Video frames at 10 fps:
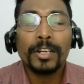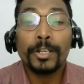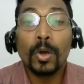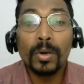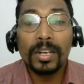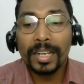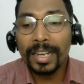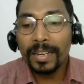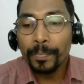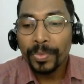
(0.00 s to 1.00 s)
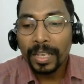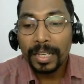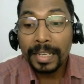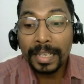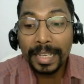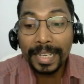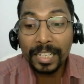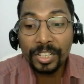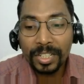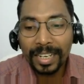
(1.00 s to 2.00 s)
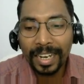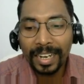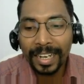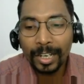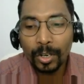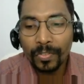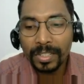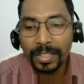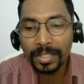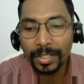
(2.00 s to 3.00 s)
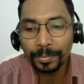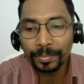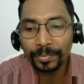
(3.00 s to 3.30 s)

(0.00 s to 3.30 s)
total heat content of a system.